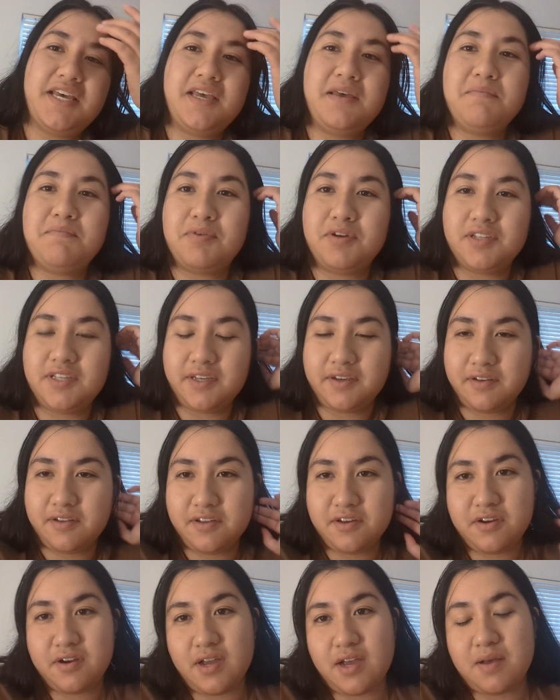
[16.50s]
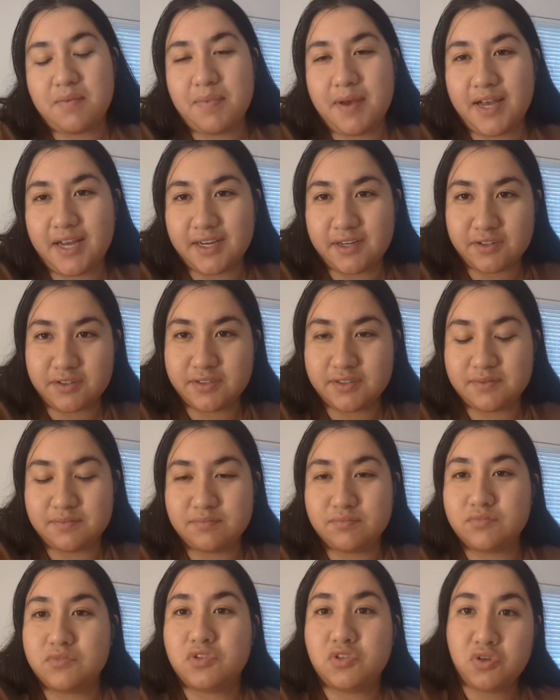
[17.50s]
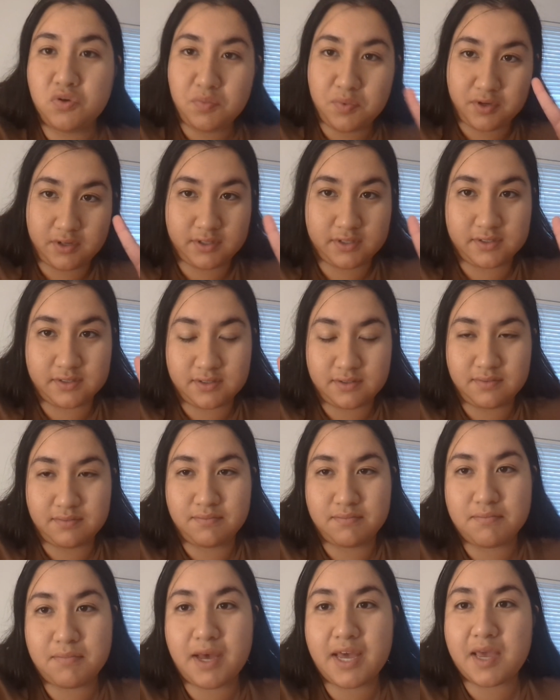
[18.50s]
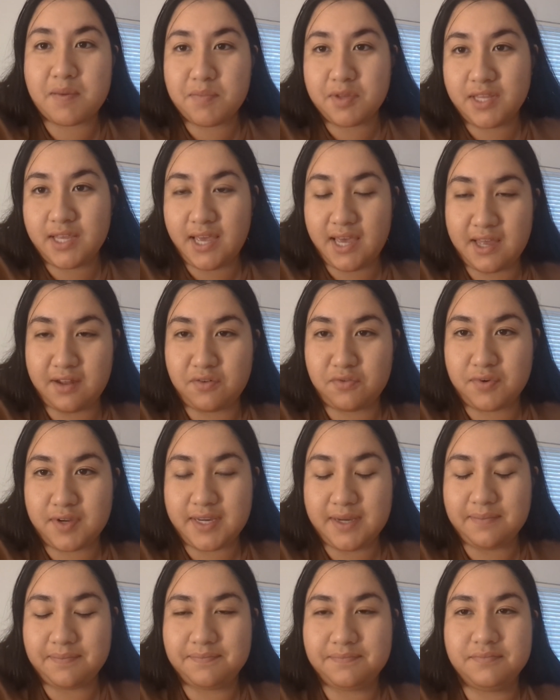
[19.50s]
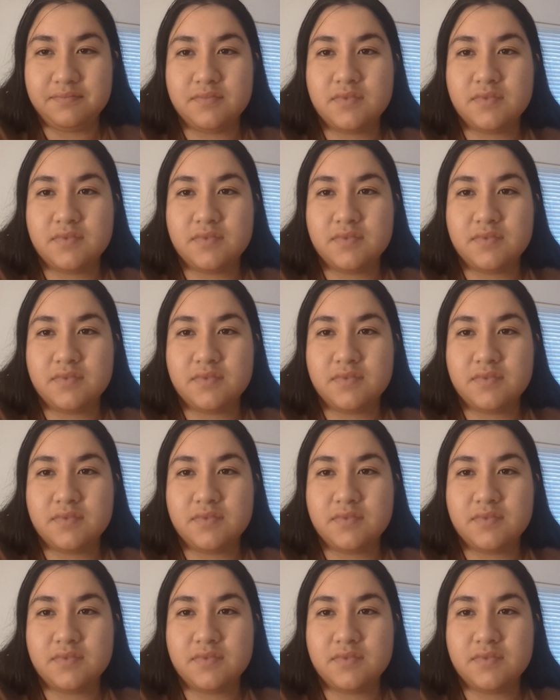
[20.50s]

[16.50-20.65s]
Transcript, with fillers: in particular about two books by Emily Henry,